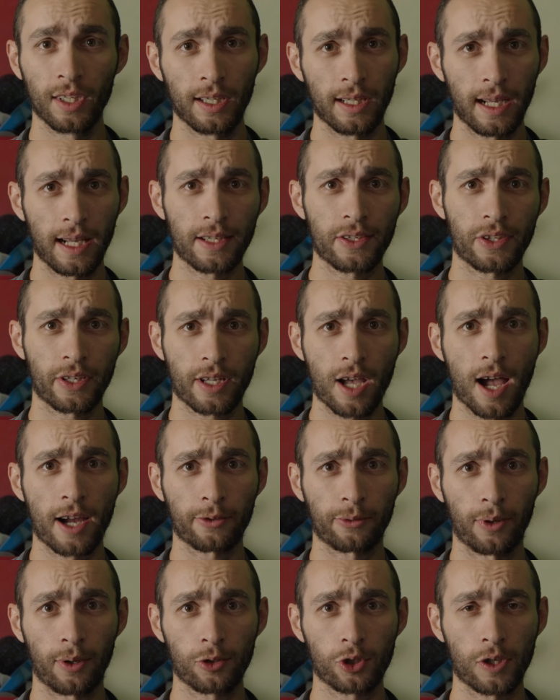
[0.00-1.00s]
It's the
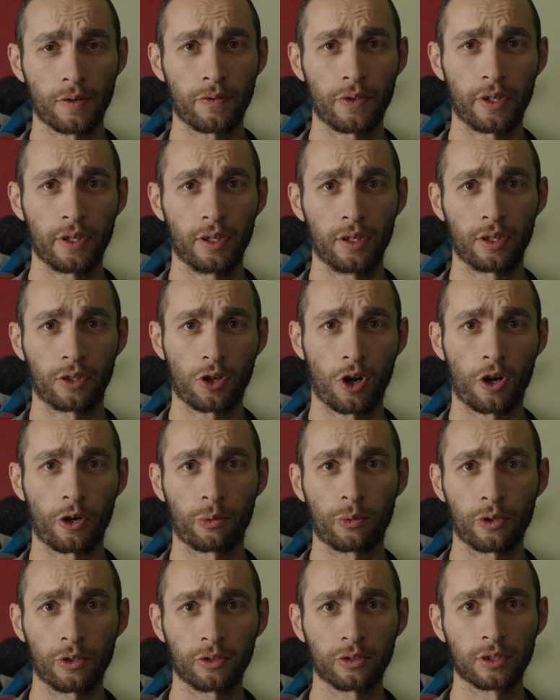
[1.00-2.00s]
cockroach of the car
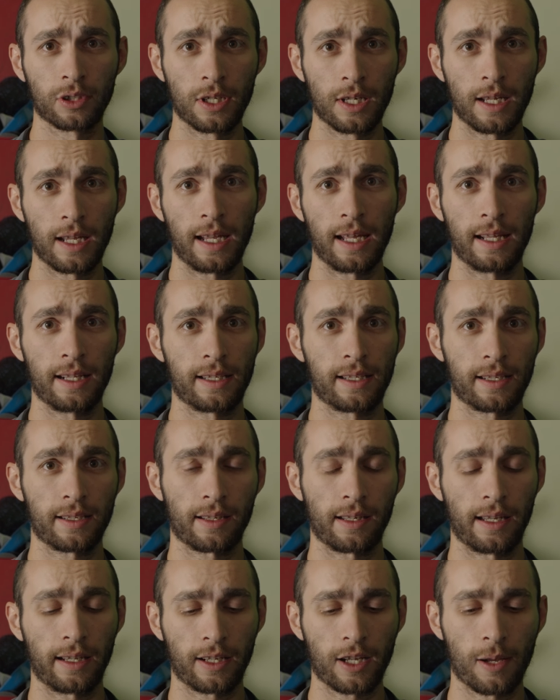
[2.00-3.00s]
world. It's
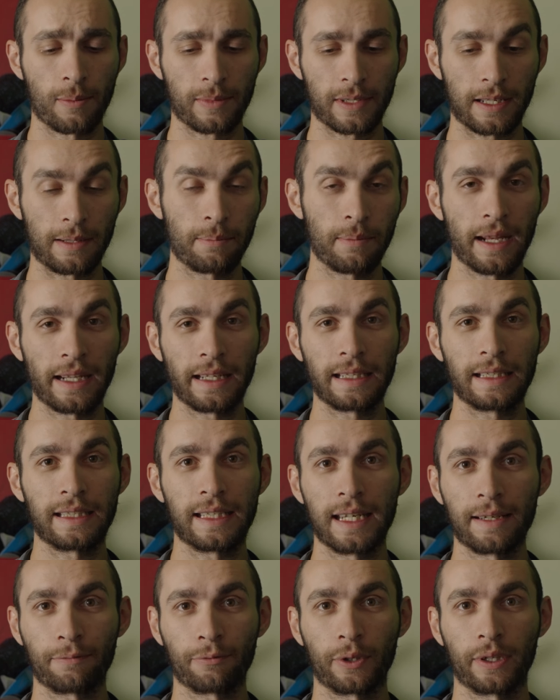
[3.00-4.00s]
it comes in many
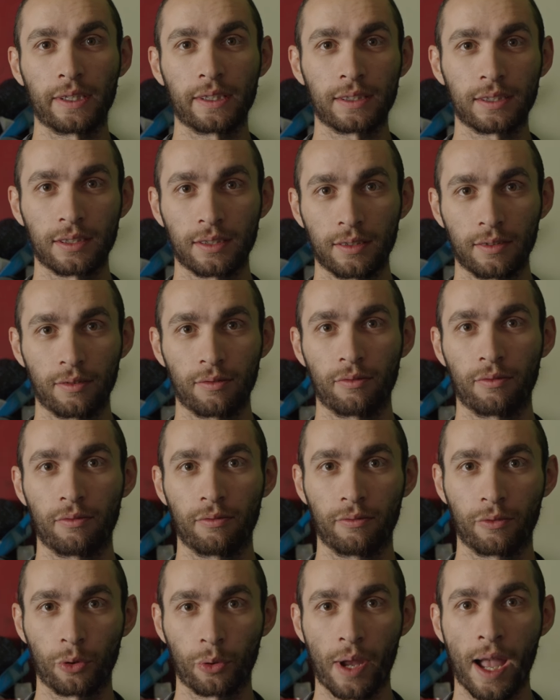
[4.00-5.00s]
different
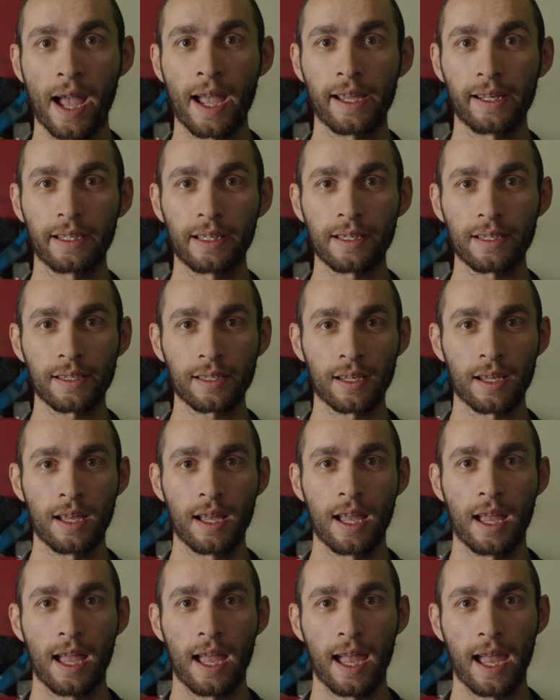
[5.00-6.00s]
varieties
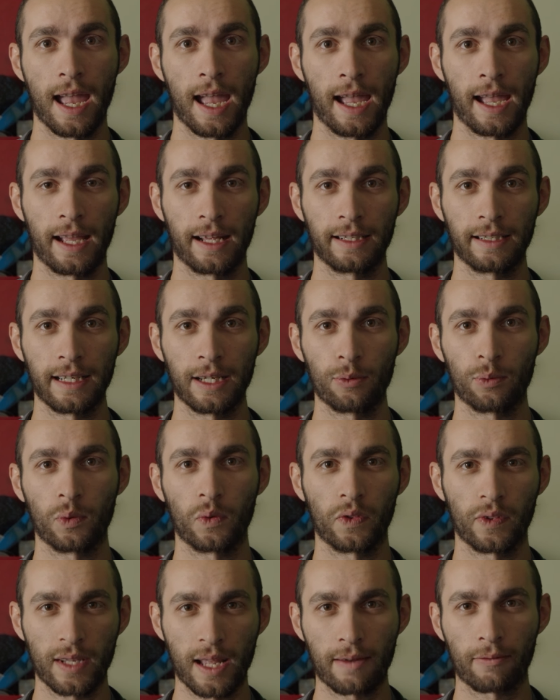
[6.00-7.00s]
and it will
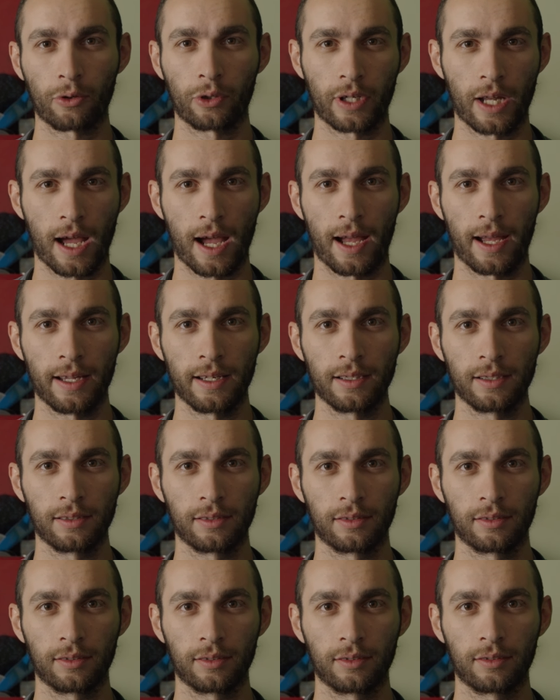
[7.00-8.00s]
never die
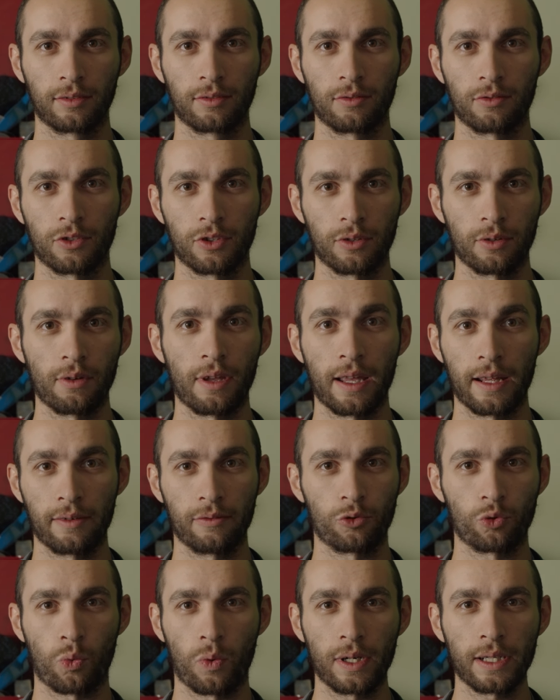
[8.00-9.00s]

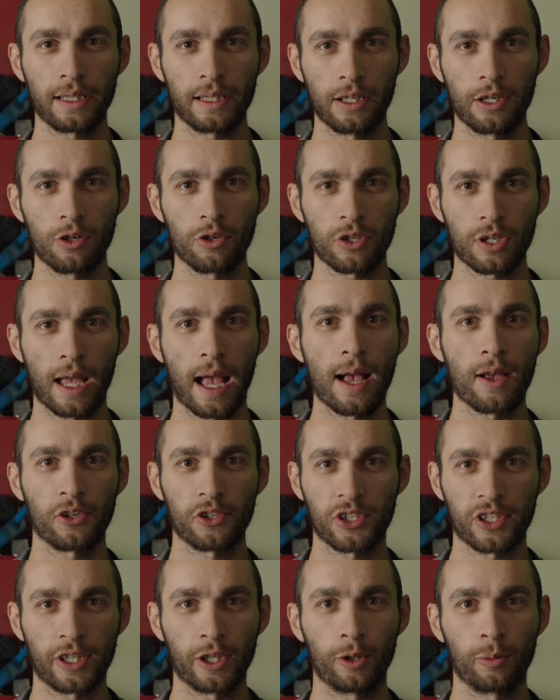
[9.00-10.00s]
in 20 years, I'll
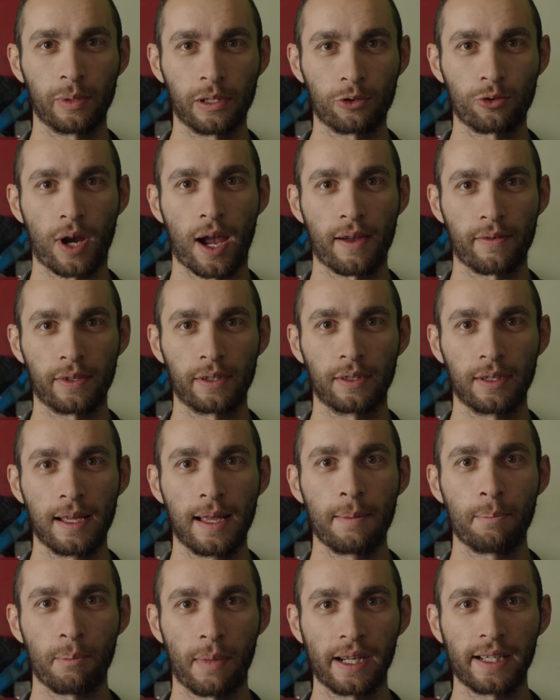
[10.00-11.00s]
still be driving
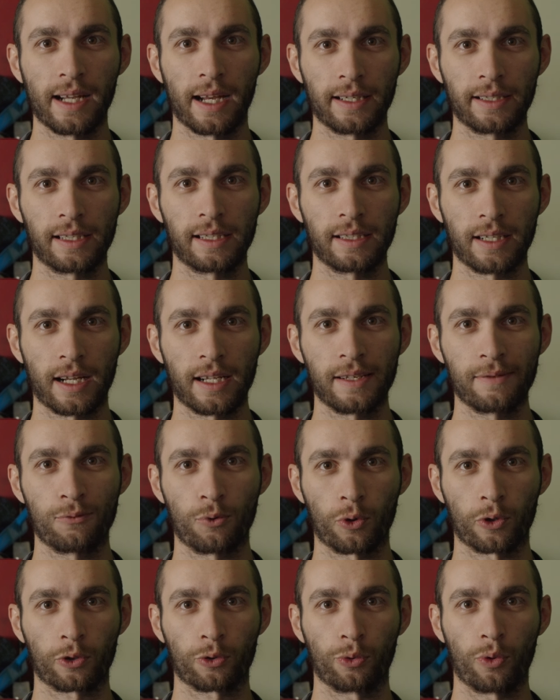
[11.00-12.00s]
my
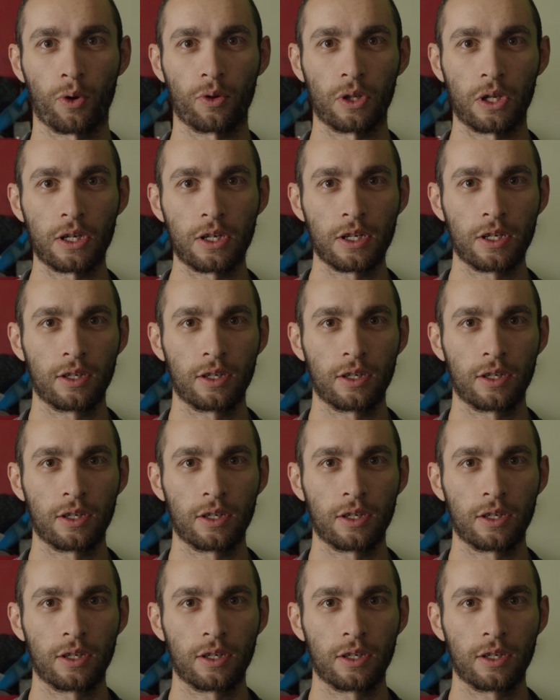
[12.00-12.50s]
1994 Corolla.